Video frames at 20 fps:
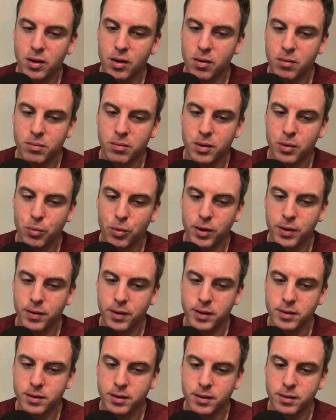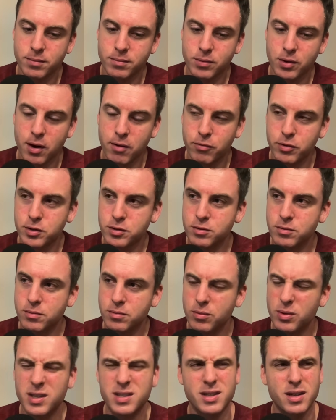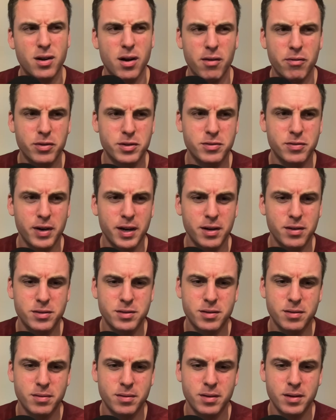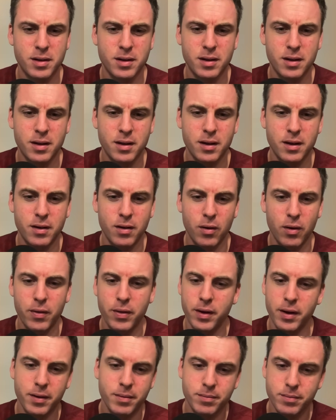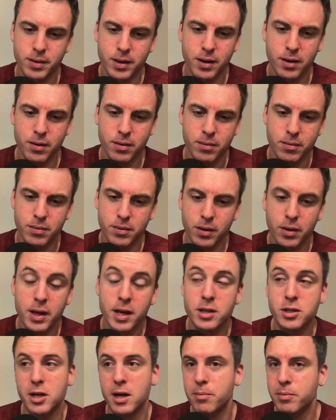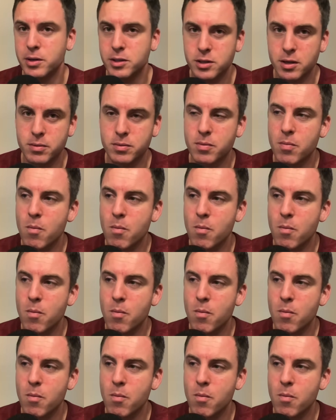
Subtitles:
when we're in like the conference, what is the conference finals? Or the league championships.